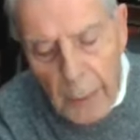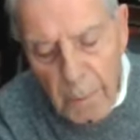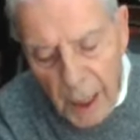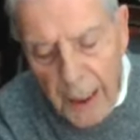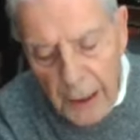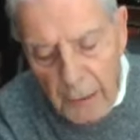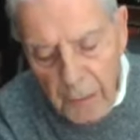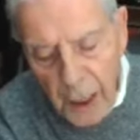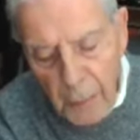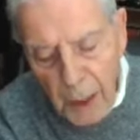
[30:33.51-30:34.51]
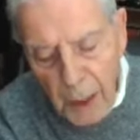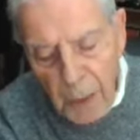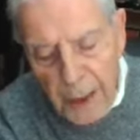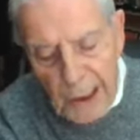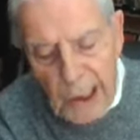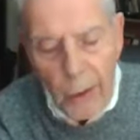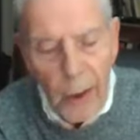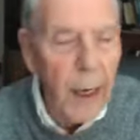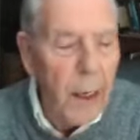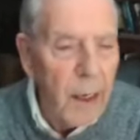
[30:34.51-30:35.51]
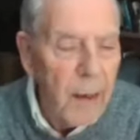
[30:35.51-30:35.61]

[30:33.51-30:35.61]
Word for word: I magnify my ministry